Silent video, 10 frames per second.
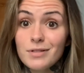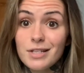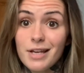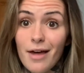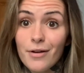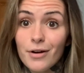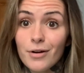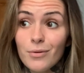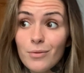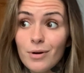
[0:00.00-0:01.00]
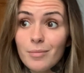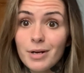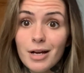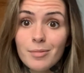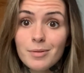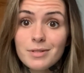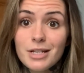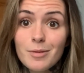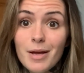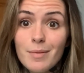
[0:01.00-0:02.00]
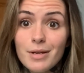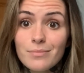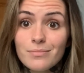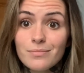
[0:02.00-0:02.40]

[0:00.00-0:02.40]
together or I'm going to come and I'm going to take your baby.